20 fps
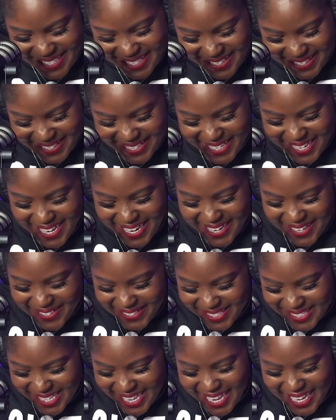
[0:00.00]
Thank you. And she
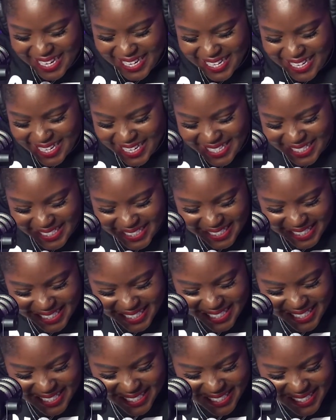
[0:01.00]
take care of your nails
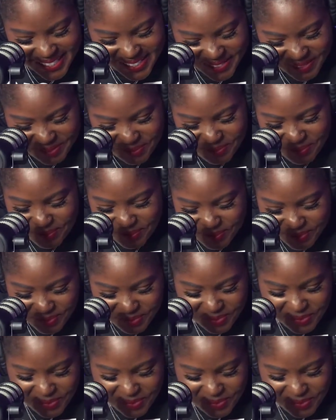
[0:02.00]
and you keep going back to her